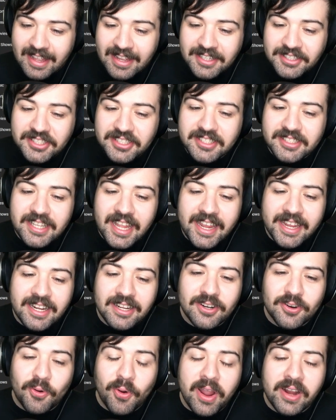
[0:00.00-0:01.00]
she's
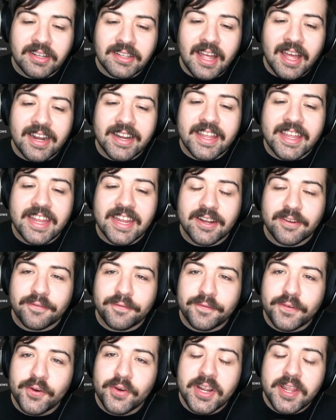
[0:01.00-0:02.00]
taken quite a lot of heat.
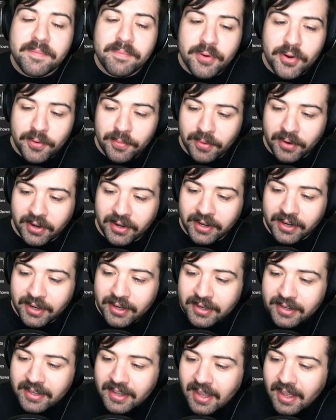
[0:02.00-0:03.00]
Foodie Boomer
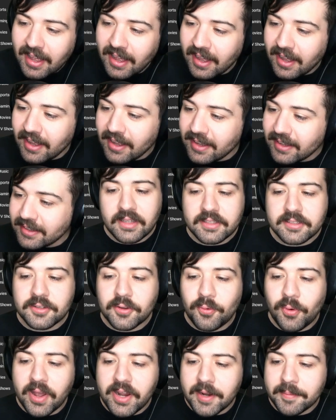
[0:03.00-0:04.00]
is
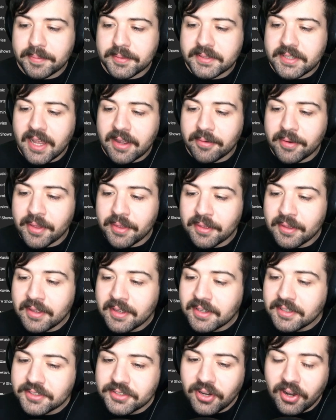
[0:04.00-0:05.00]
quite upset with
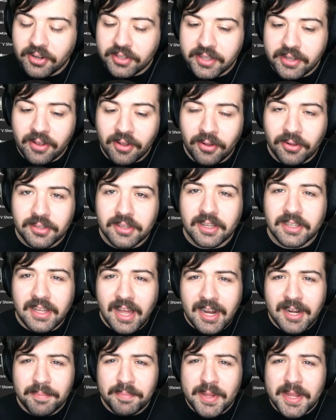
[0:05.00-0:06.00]
Charlie Gold. A
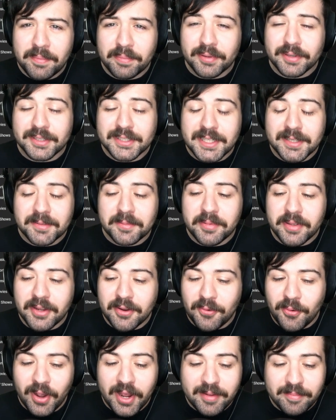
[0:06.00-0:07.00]
lot of people seem to be
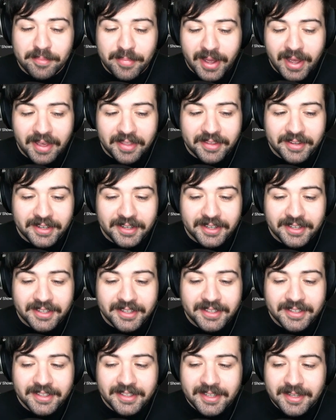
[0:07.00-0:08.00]
quite bothered
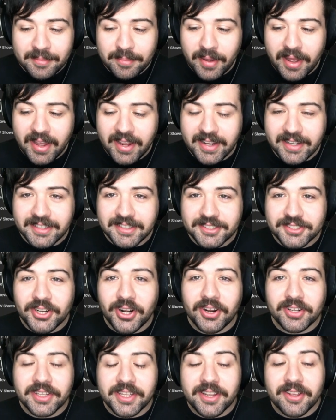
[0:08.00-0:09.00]
by
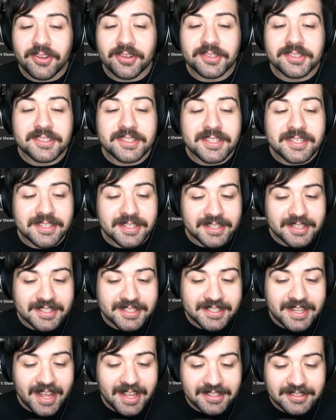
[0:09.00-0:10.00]
Charlie Gold's
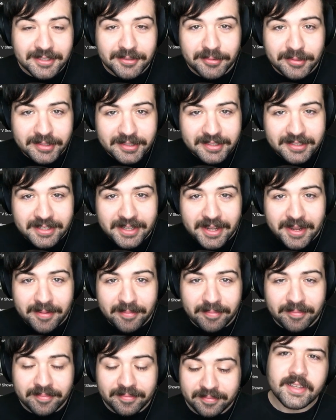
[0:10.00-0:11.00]
success, it would
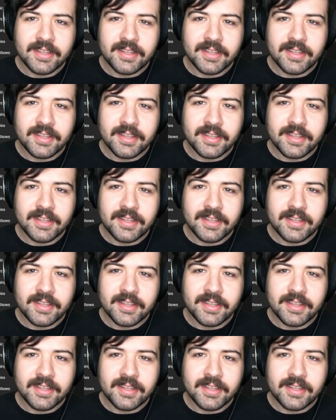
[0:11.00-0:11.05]
seem.